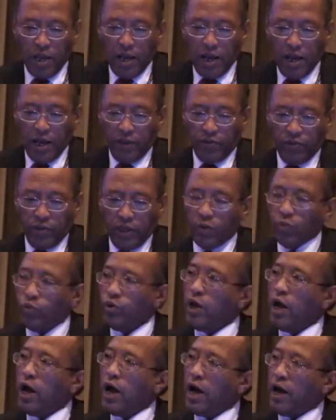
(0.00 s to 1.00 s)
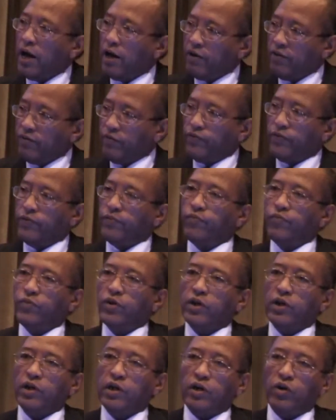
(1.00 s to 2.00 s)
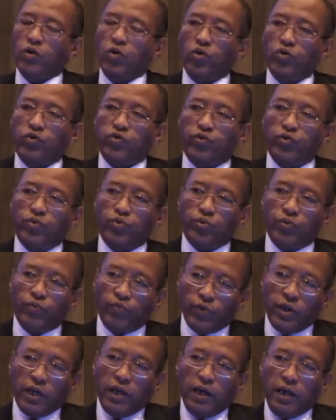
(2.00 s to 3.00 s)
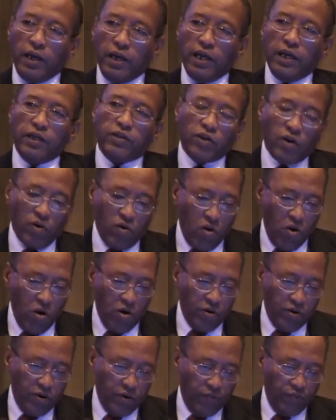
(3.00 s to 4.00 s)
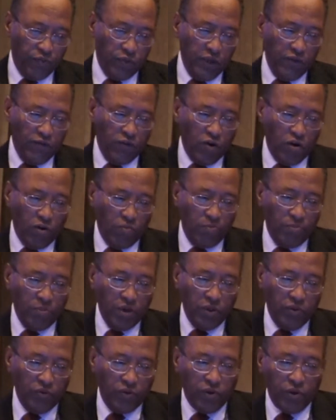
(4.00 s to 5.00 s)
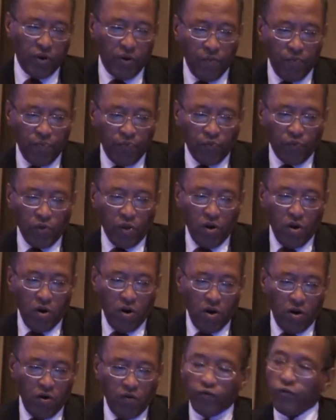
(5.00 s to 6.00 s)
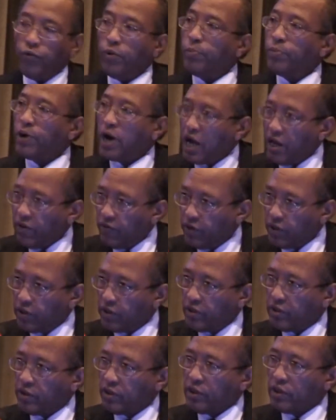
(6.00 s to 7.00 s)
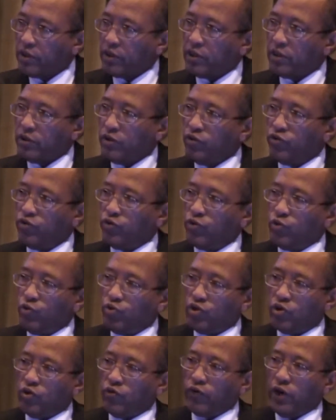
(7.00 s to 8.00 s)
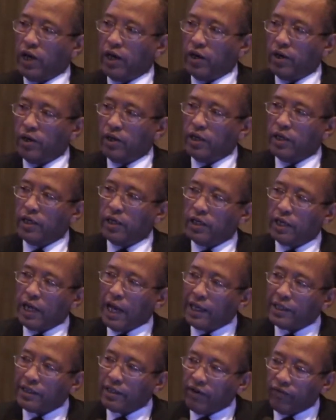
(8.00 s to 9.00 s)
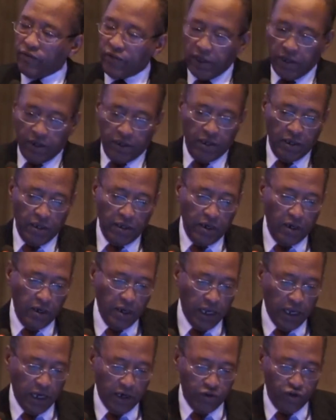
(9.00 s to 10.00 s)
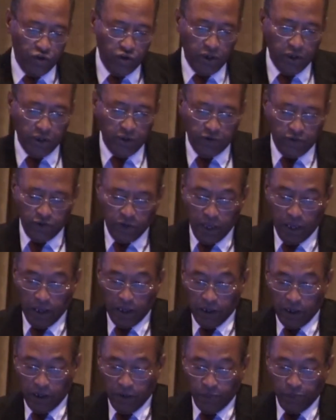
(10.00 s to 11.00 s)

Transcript: And then we have also later on development of private institution of higher learning at a very large scale.